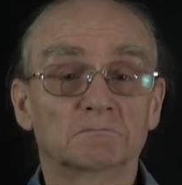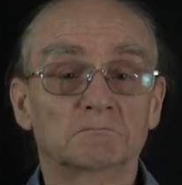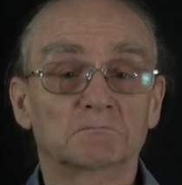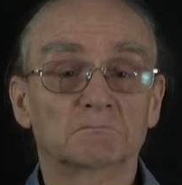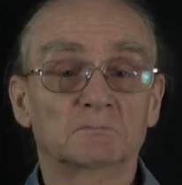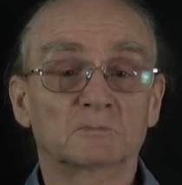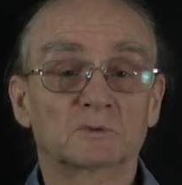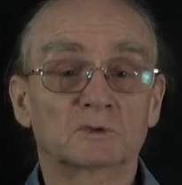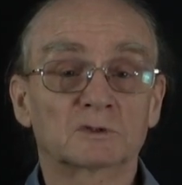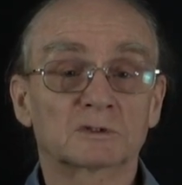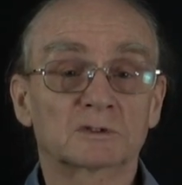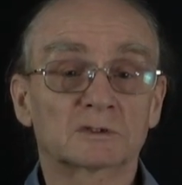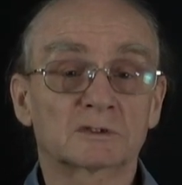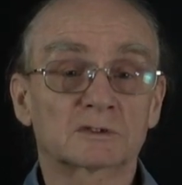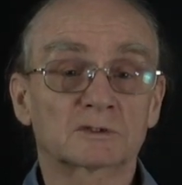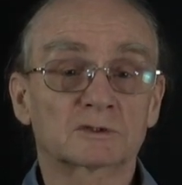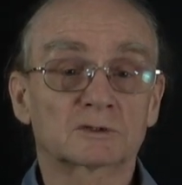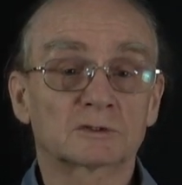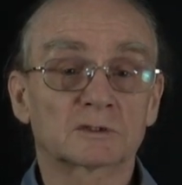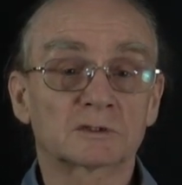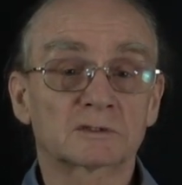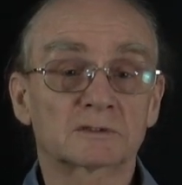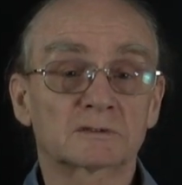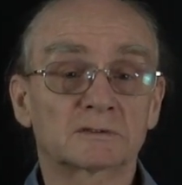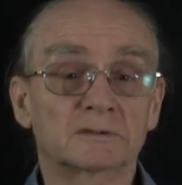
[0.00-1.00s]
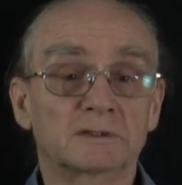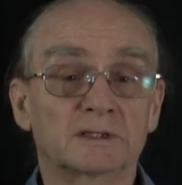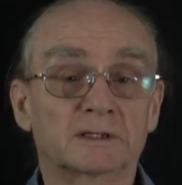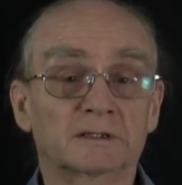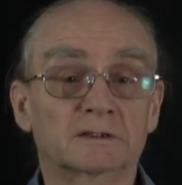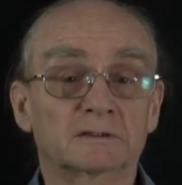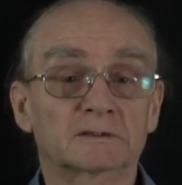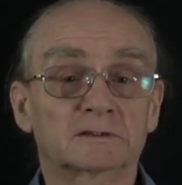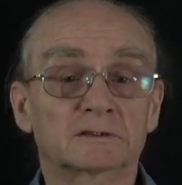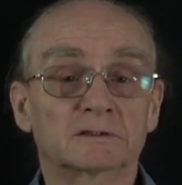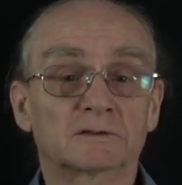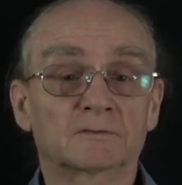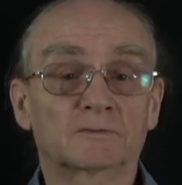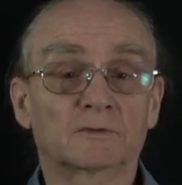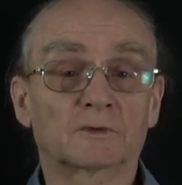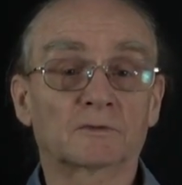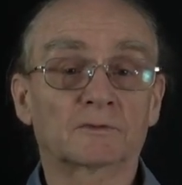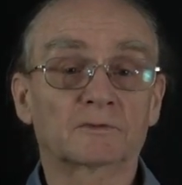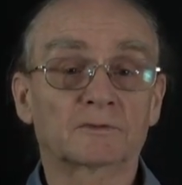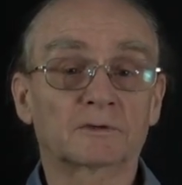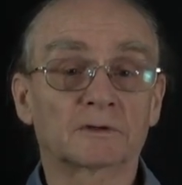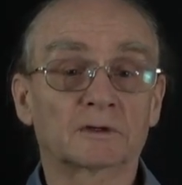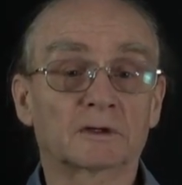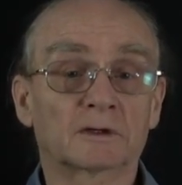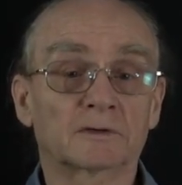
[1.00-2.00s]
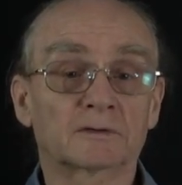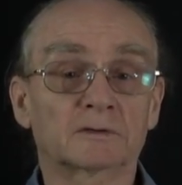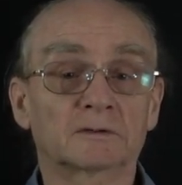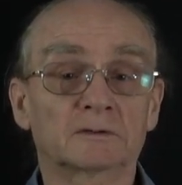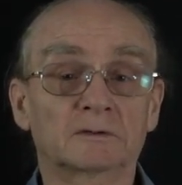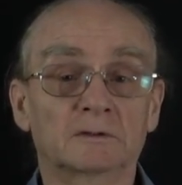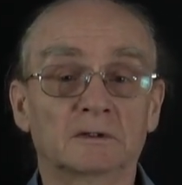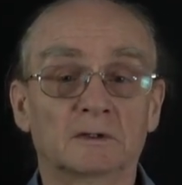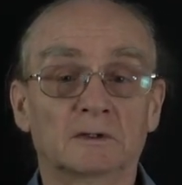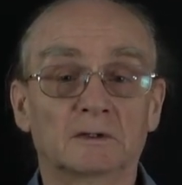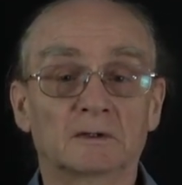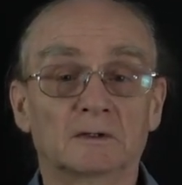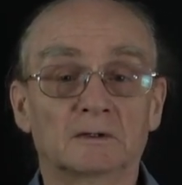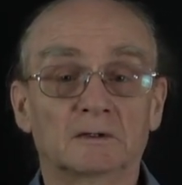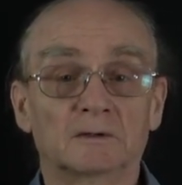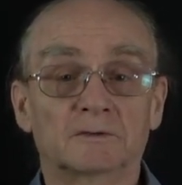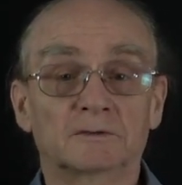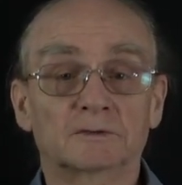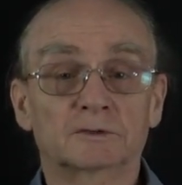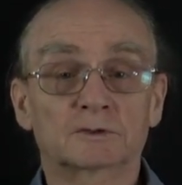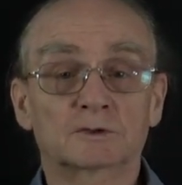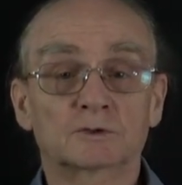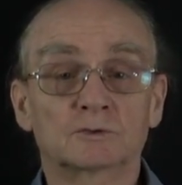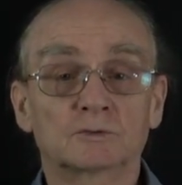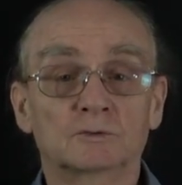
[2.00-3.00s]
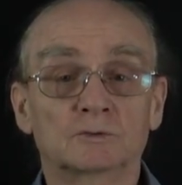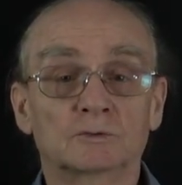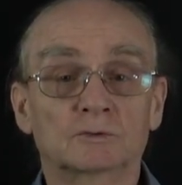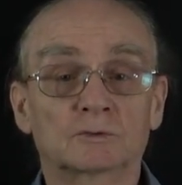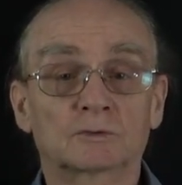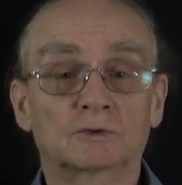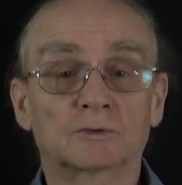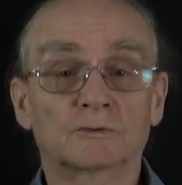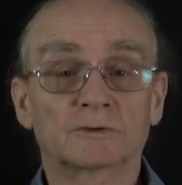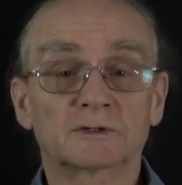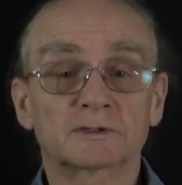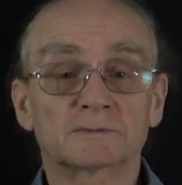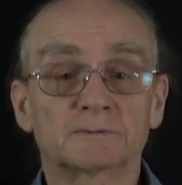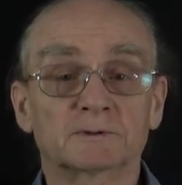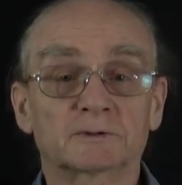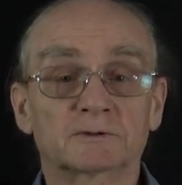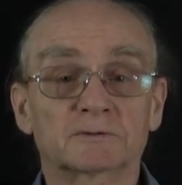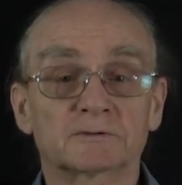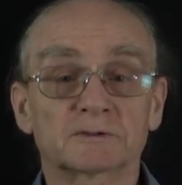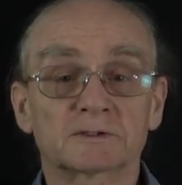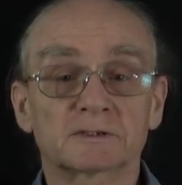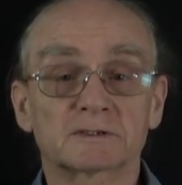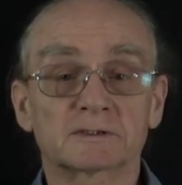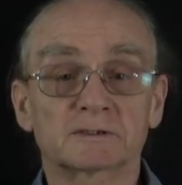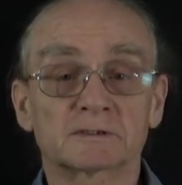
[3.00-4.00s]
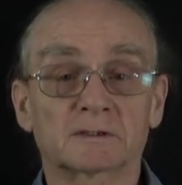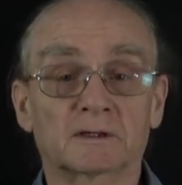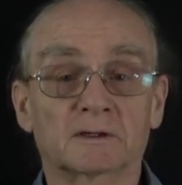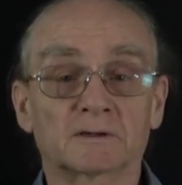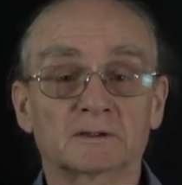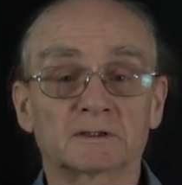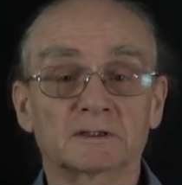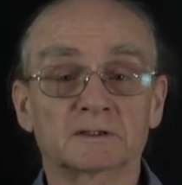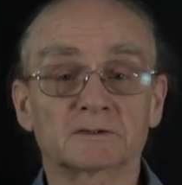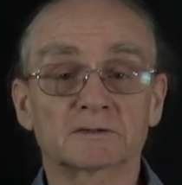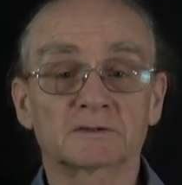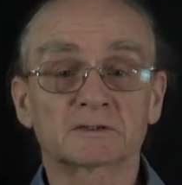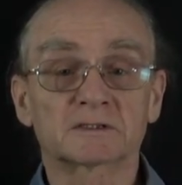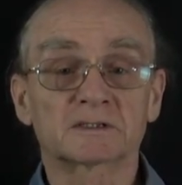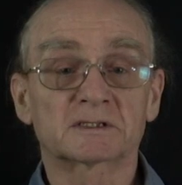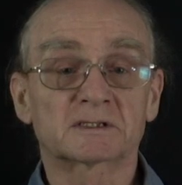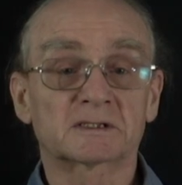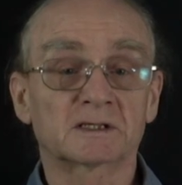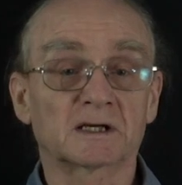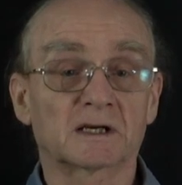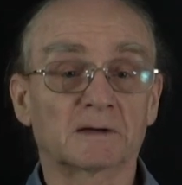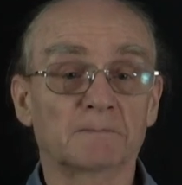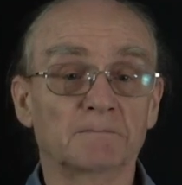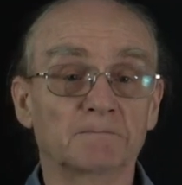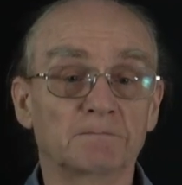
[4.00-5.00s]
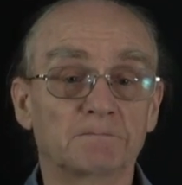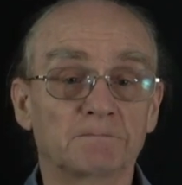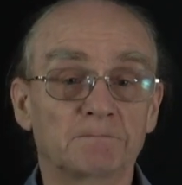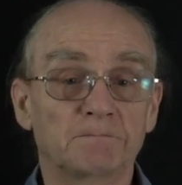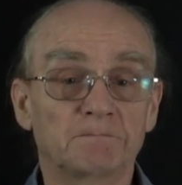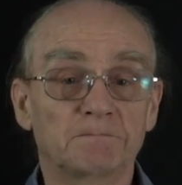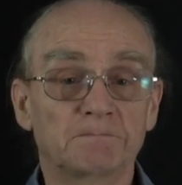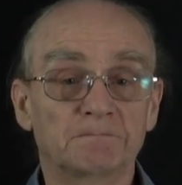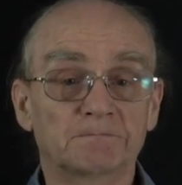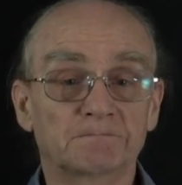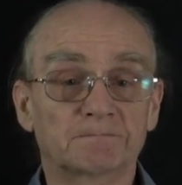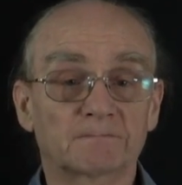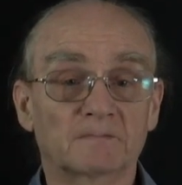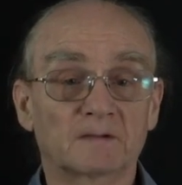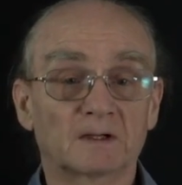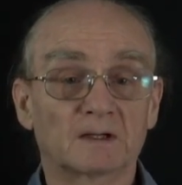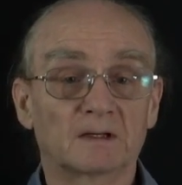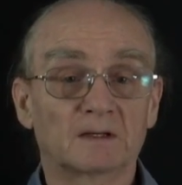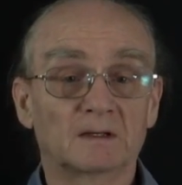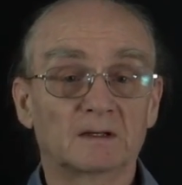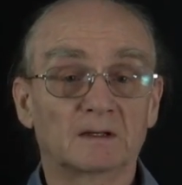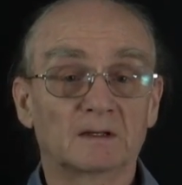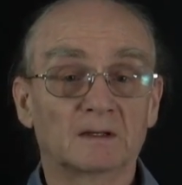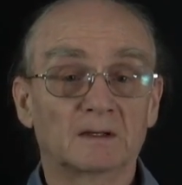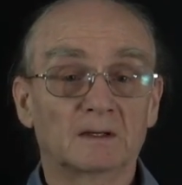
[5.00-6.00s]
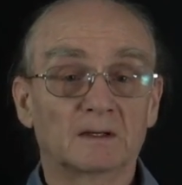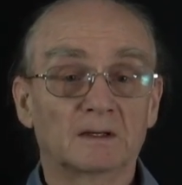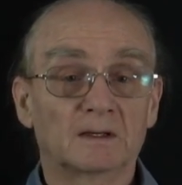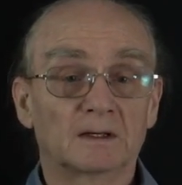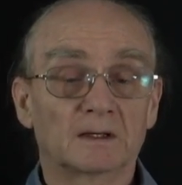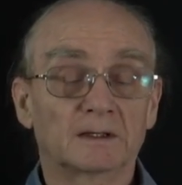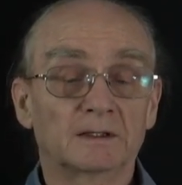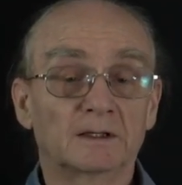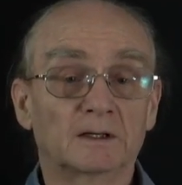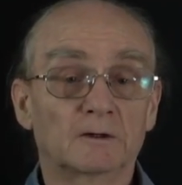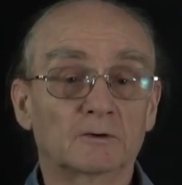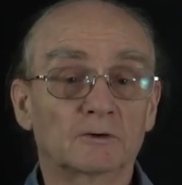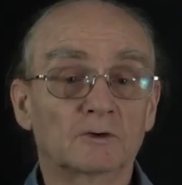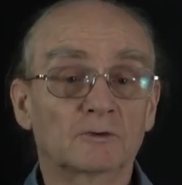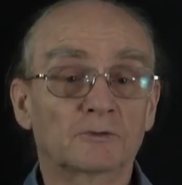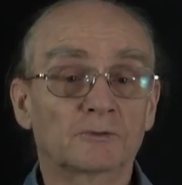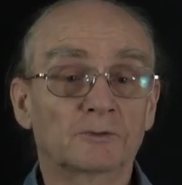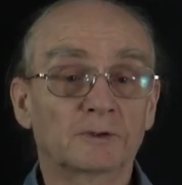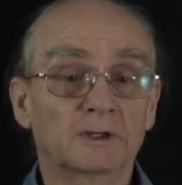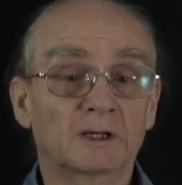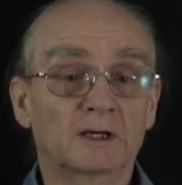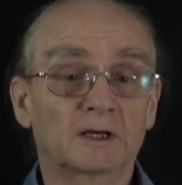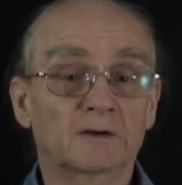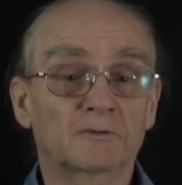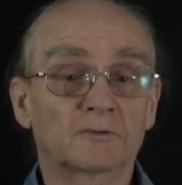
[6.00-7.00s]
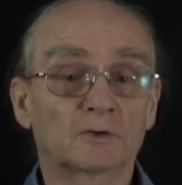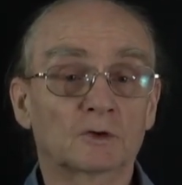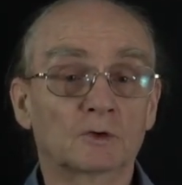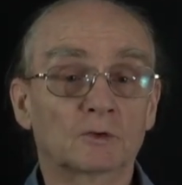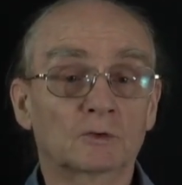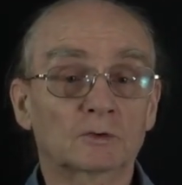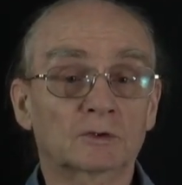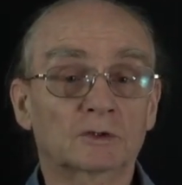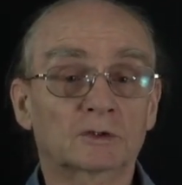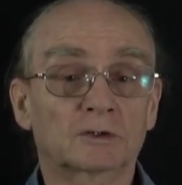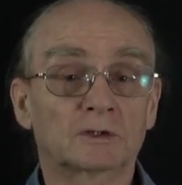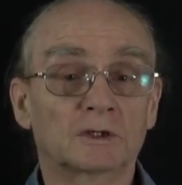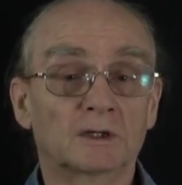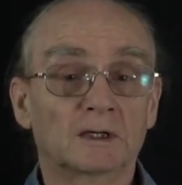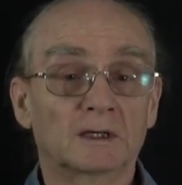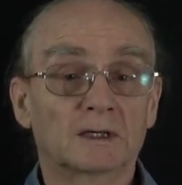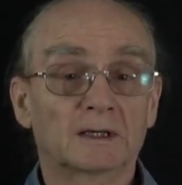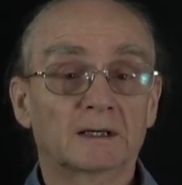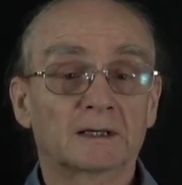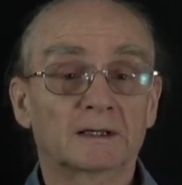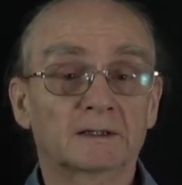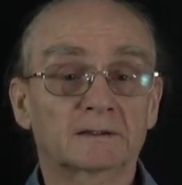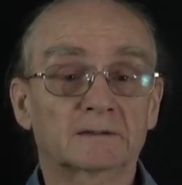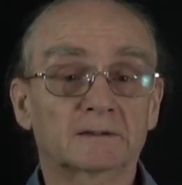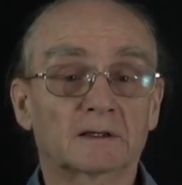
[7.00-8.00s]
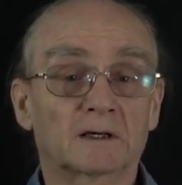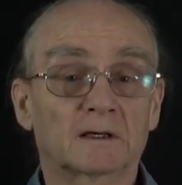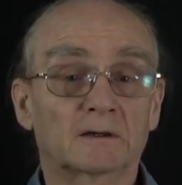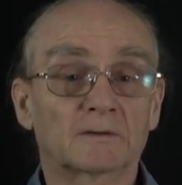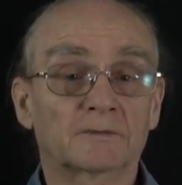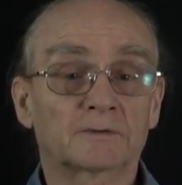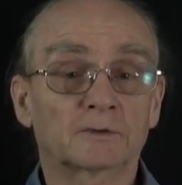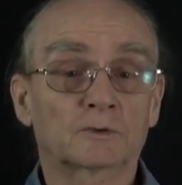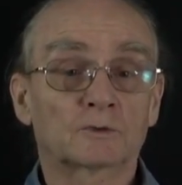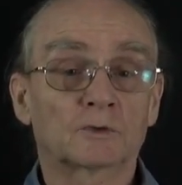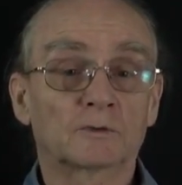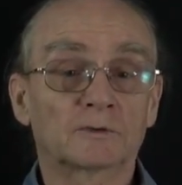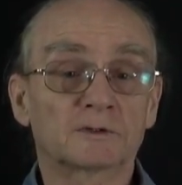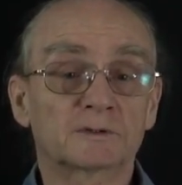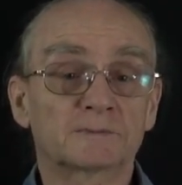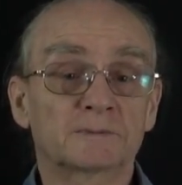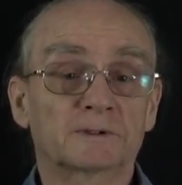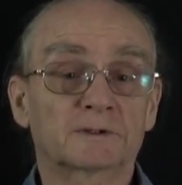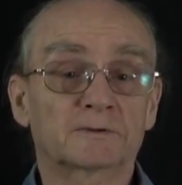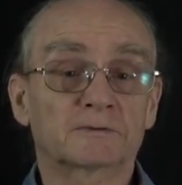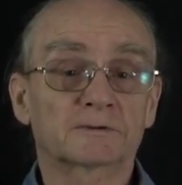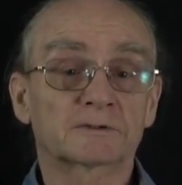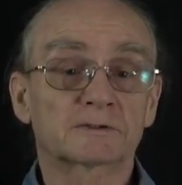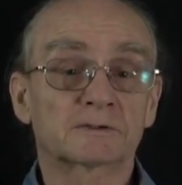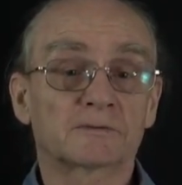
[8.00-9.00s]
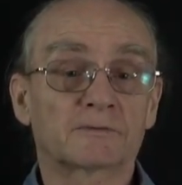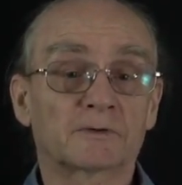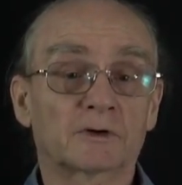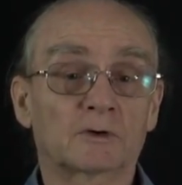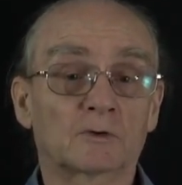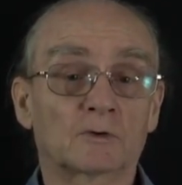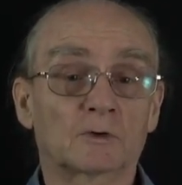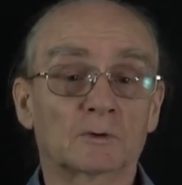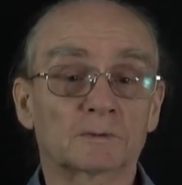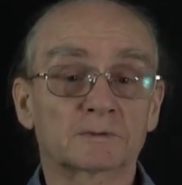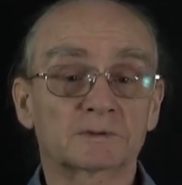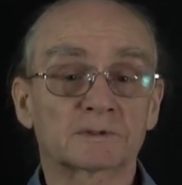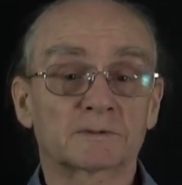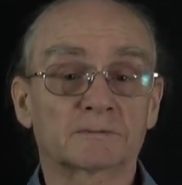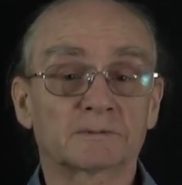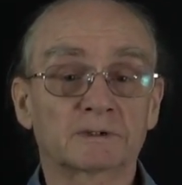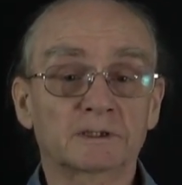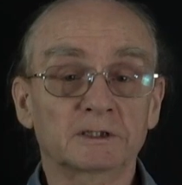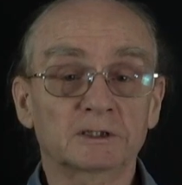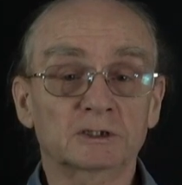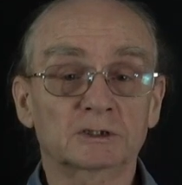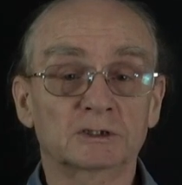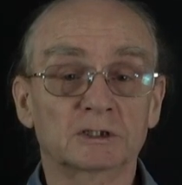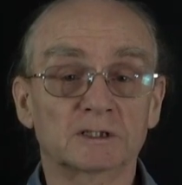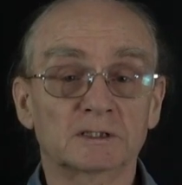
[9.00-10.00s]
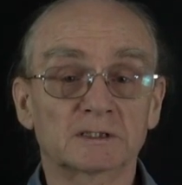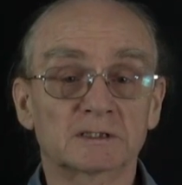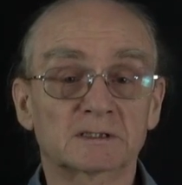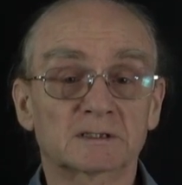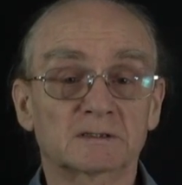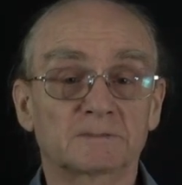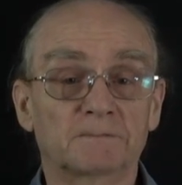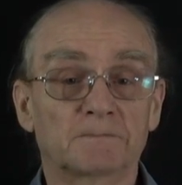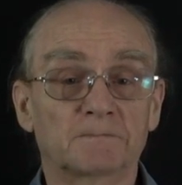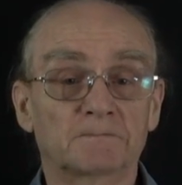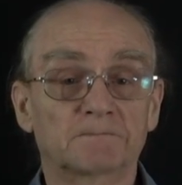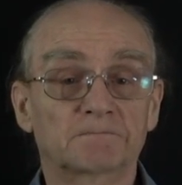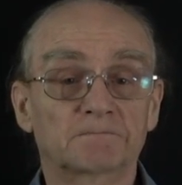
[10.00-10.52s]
this is just the negative of the other, the two covariance matrices are here the same. And now if we have a look at the covariance matrix of our observations,